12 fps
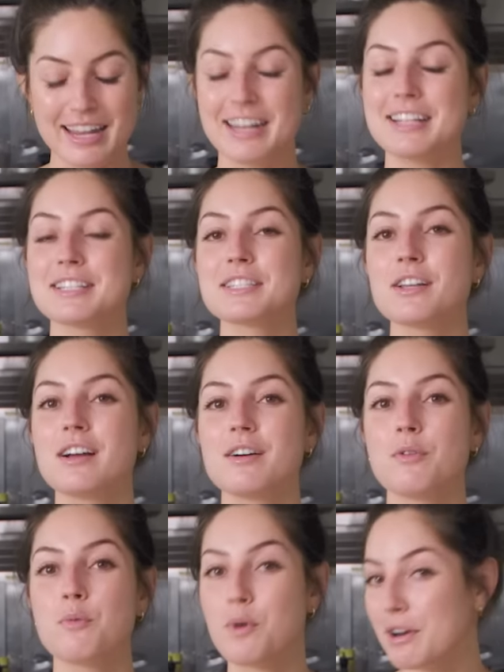It is
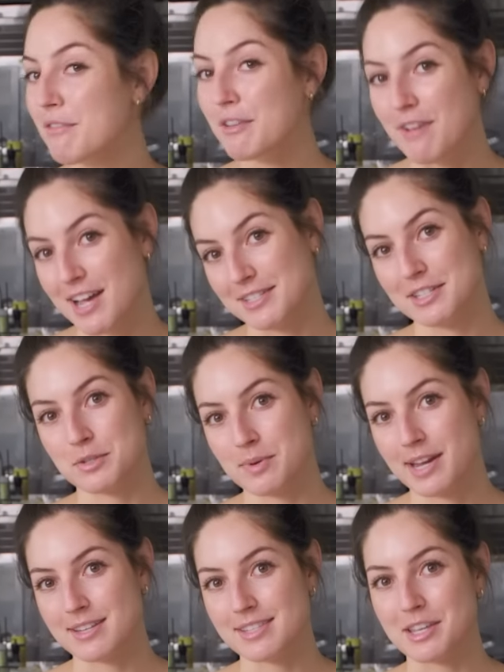one of the fastest
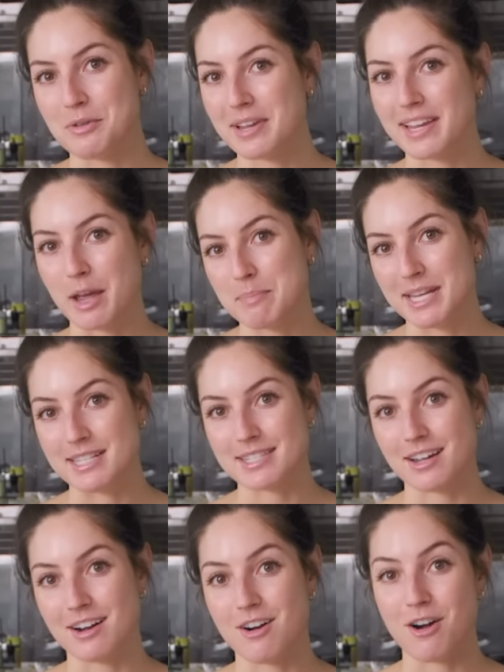ways that you can get
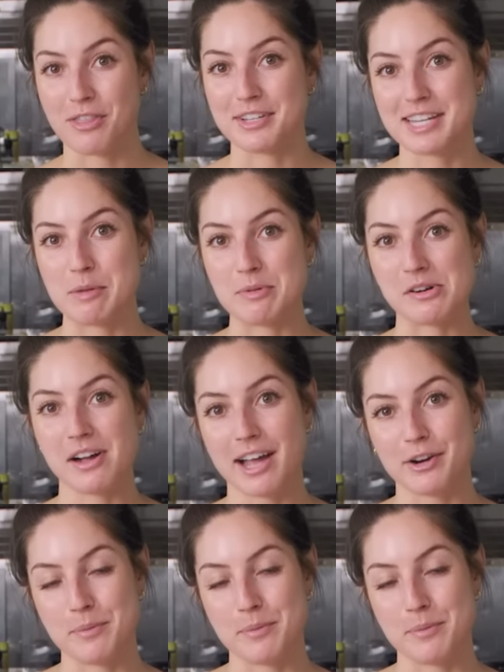pizza on the table at